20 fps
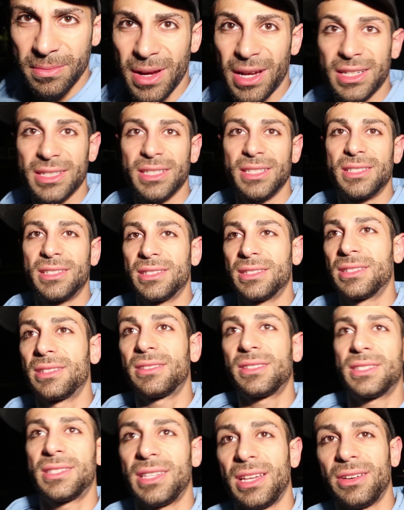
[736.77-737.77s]
Max has
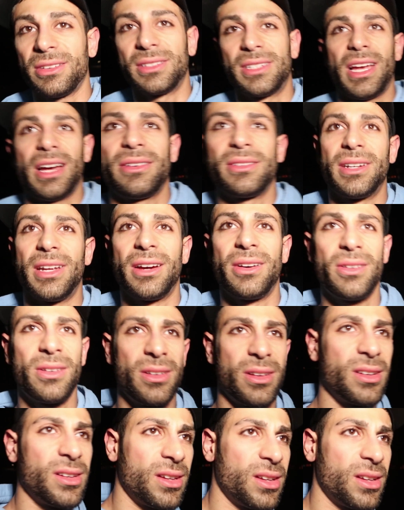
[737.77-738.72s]
settled down now.